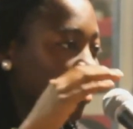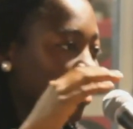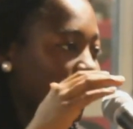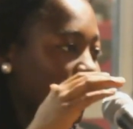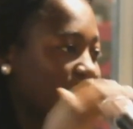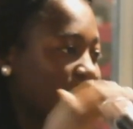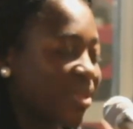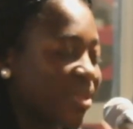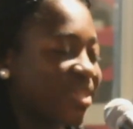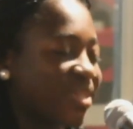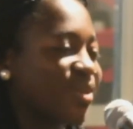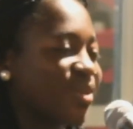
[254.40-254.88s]

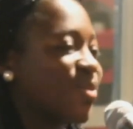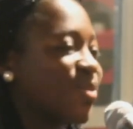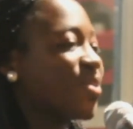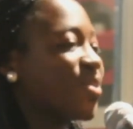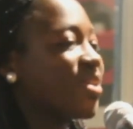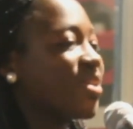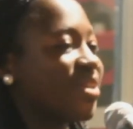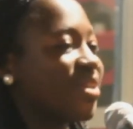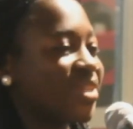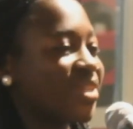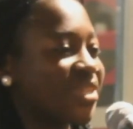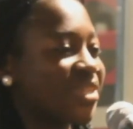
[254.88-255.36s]
let me tell you a
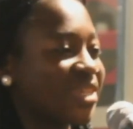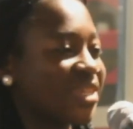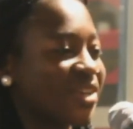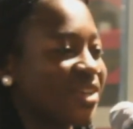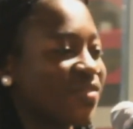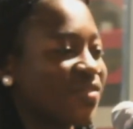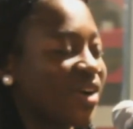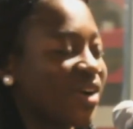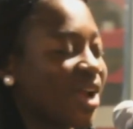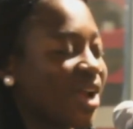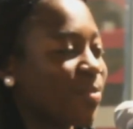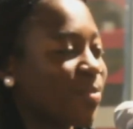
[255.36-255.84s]
little
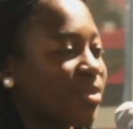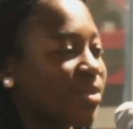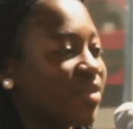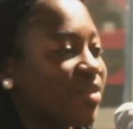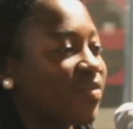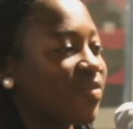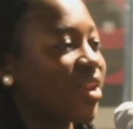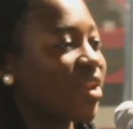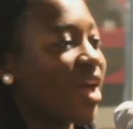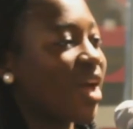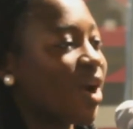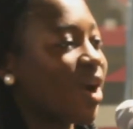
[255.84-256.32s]
secret, I'm
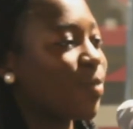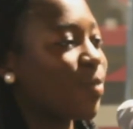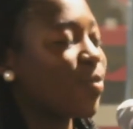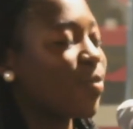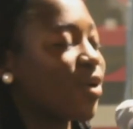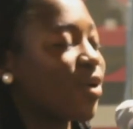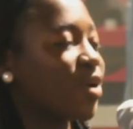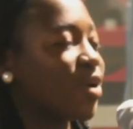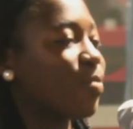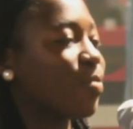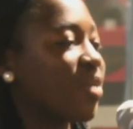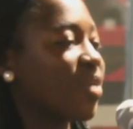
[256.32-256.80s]
living out
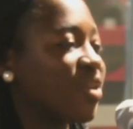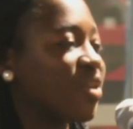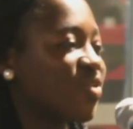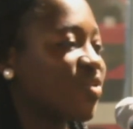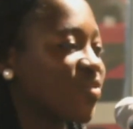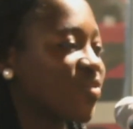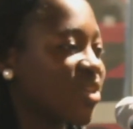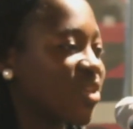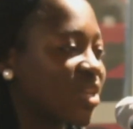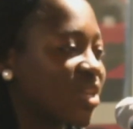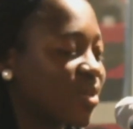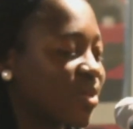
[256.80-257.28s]
part of my
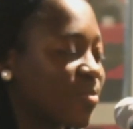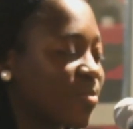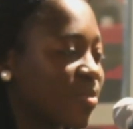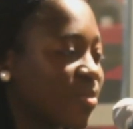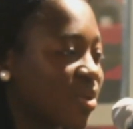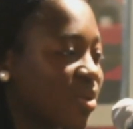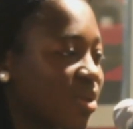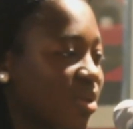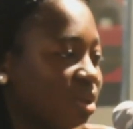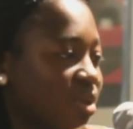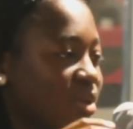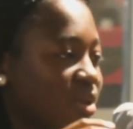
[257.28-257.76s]
dream
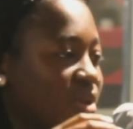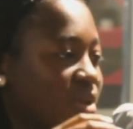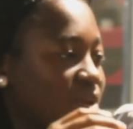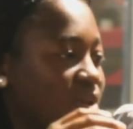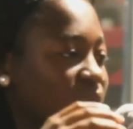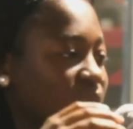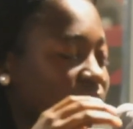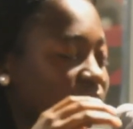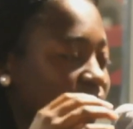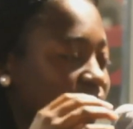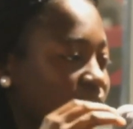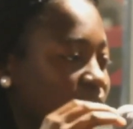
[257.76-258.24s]

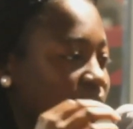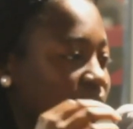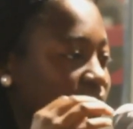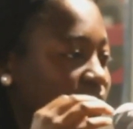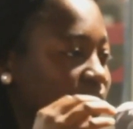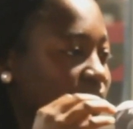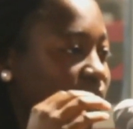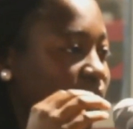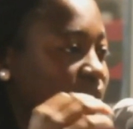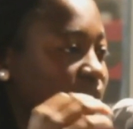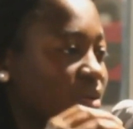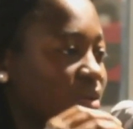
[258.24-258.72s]

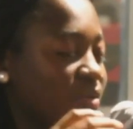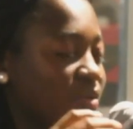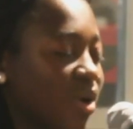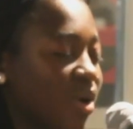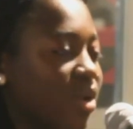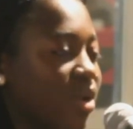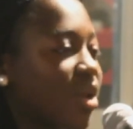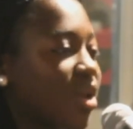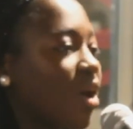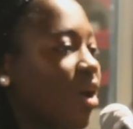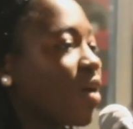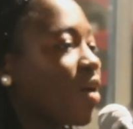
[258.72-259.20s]

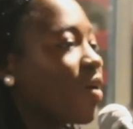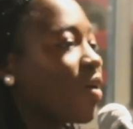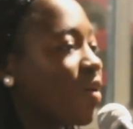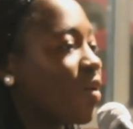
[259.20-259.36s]
right now.